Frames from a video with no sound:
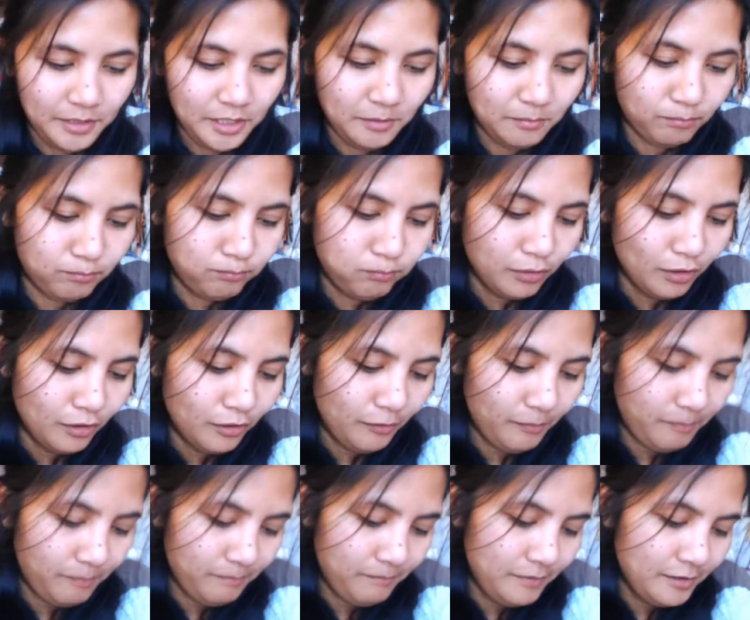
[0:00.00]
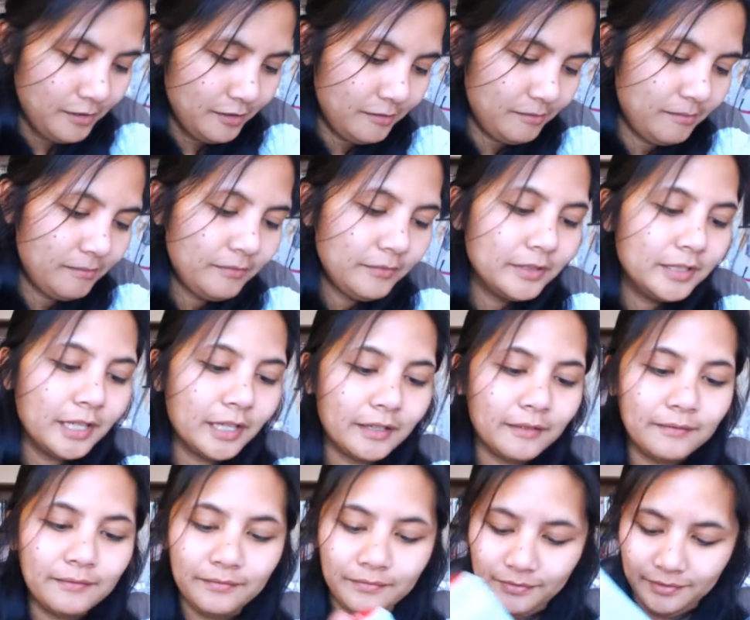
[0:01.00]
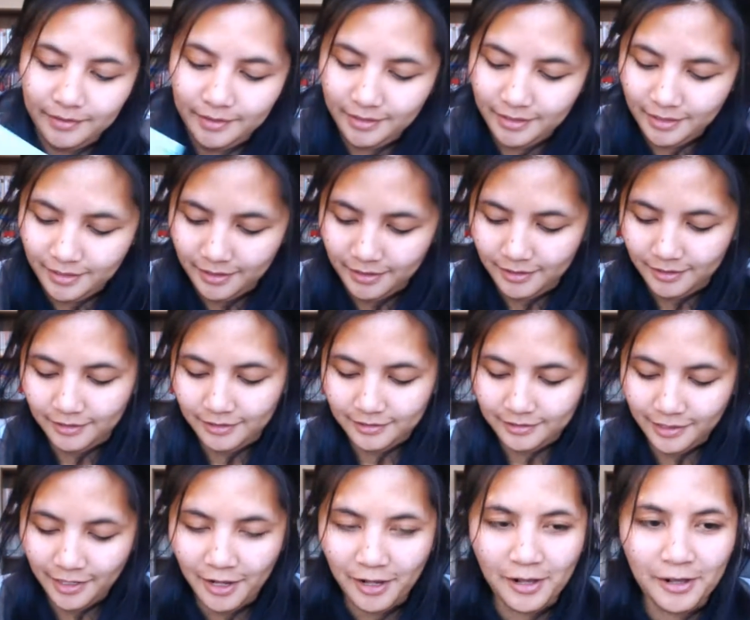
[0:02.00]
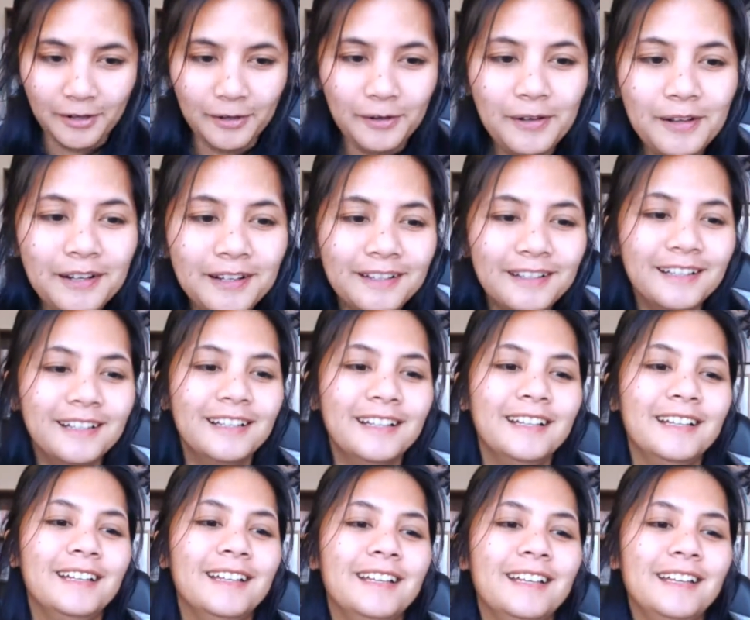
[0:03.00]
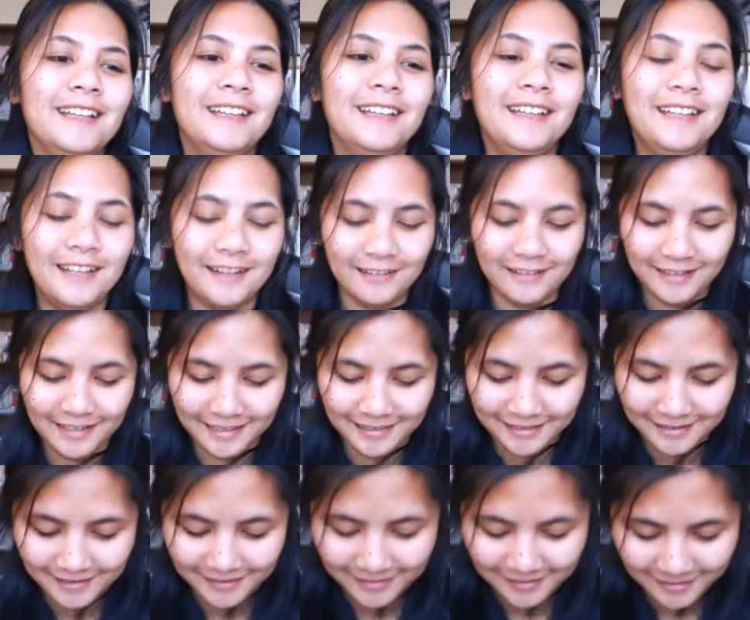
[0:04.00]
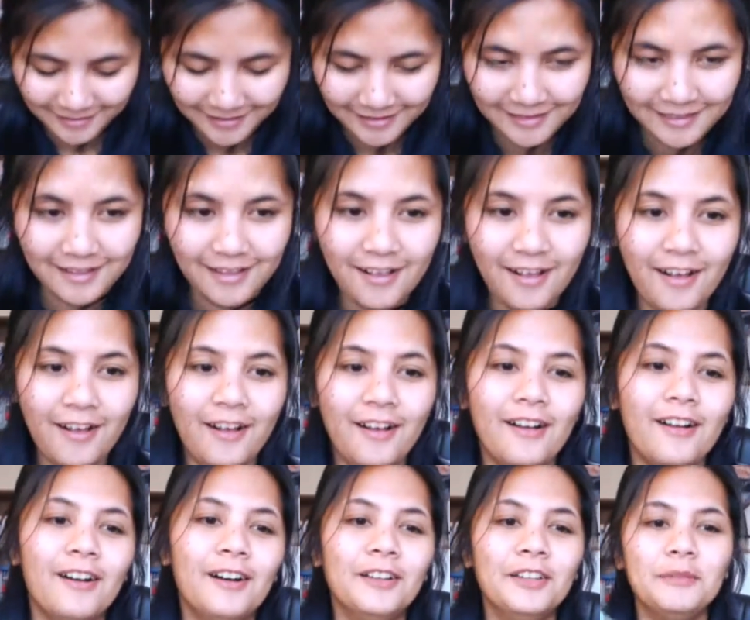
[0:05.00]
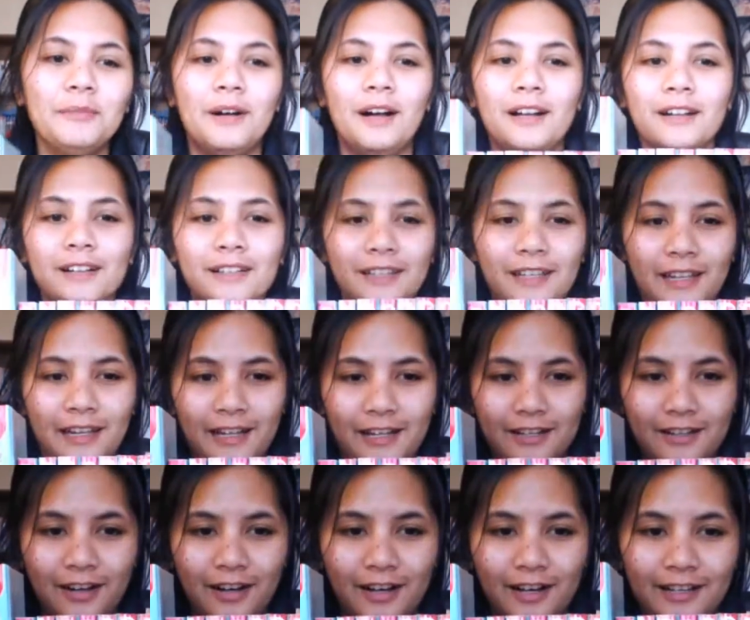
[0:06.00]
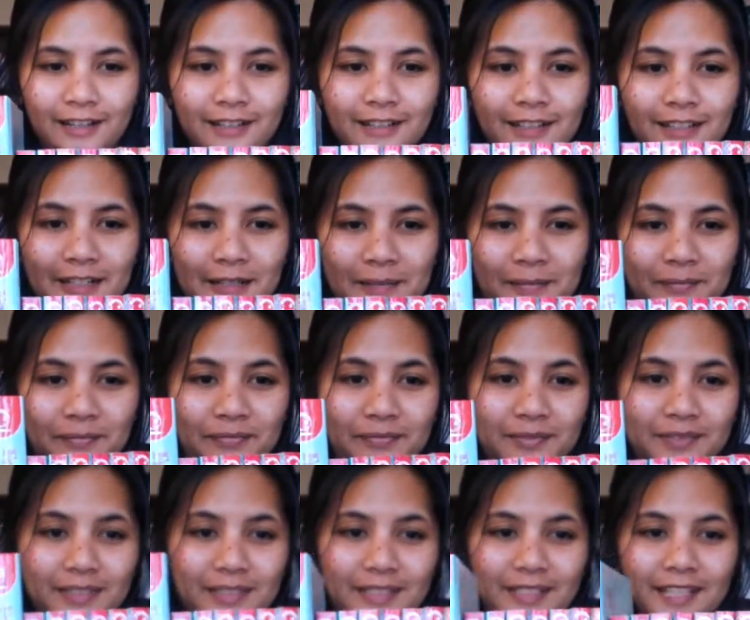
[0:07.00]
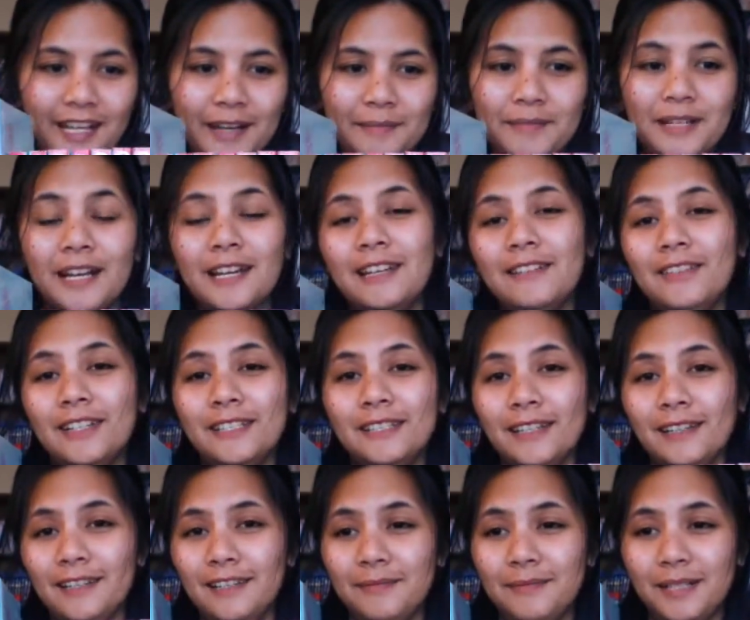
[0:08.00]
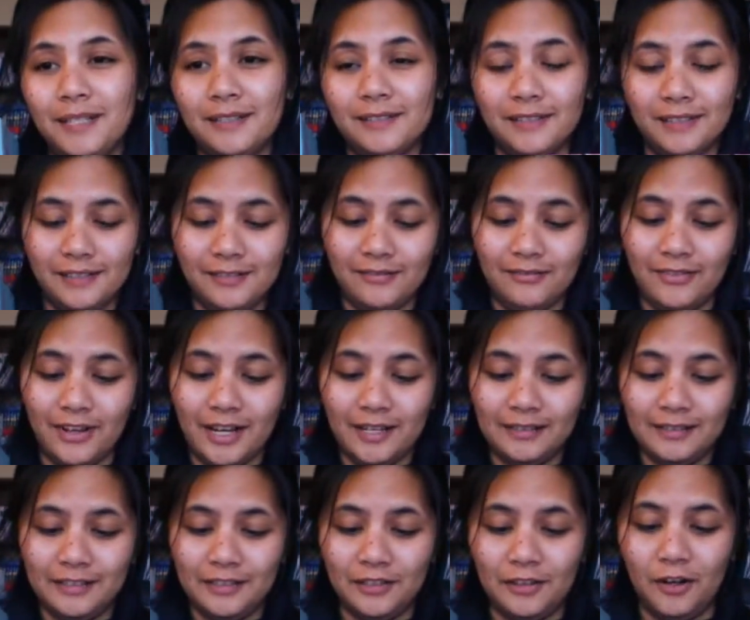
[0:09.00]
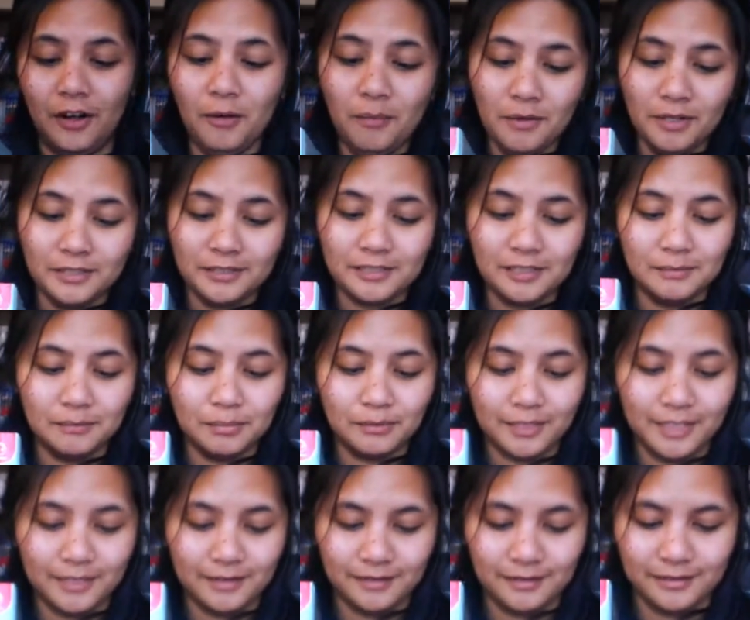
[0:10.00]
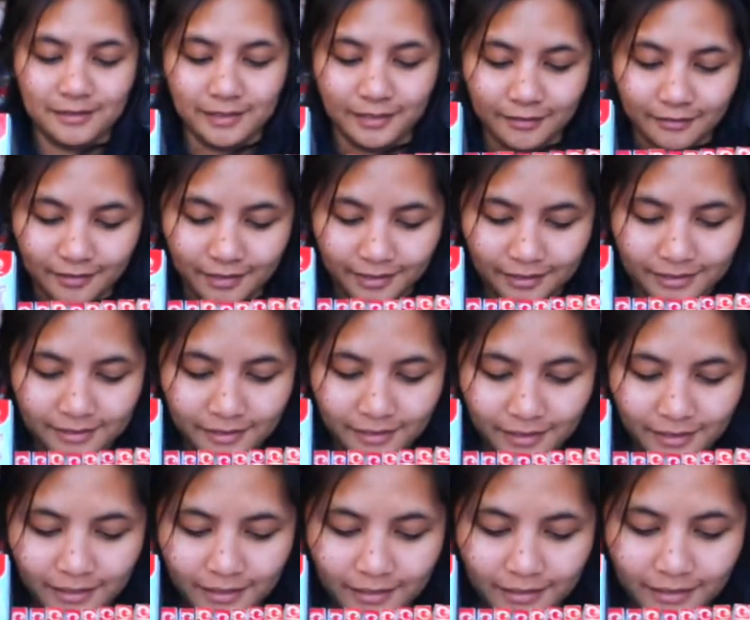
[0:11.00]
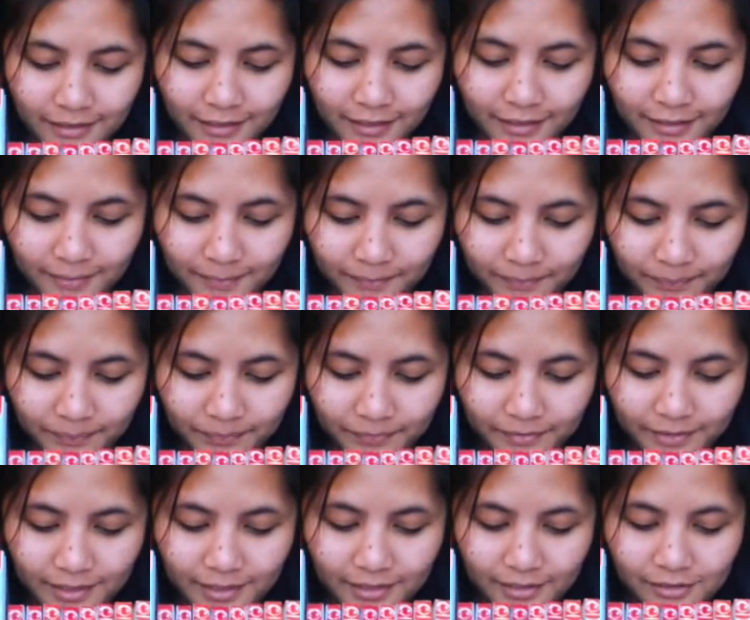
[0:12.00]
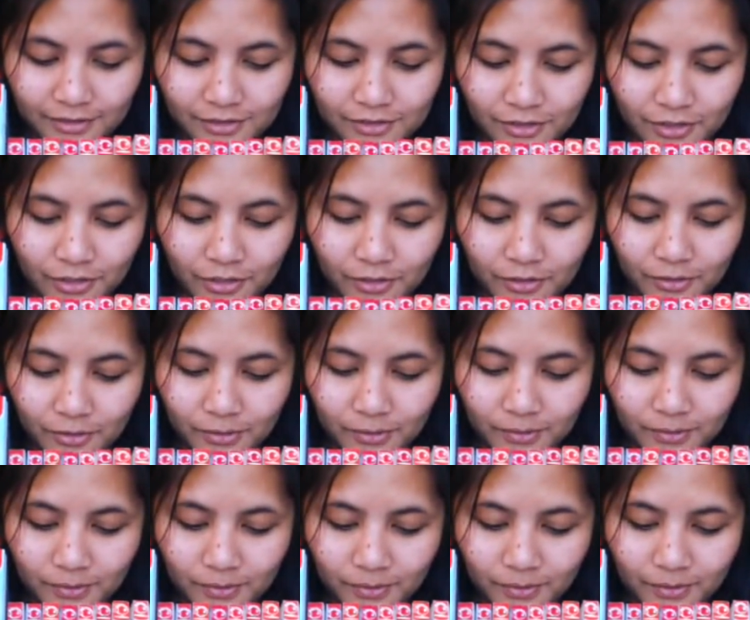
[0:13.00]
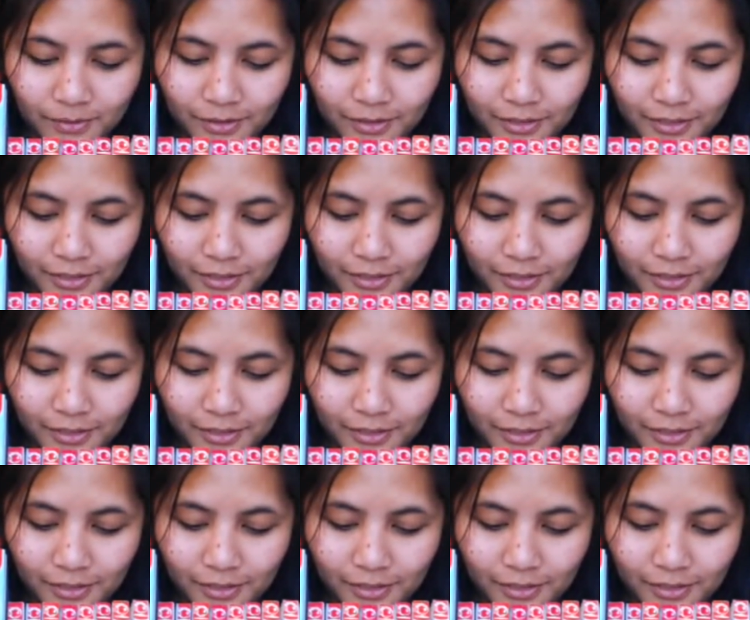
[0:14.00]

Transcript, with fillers: let me blurp, blurp. Okay, so here is all the manga that I got. Um, I'm kind of excited because I can finally almost complete the series. Um, so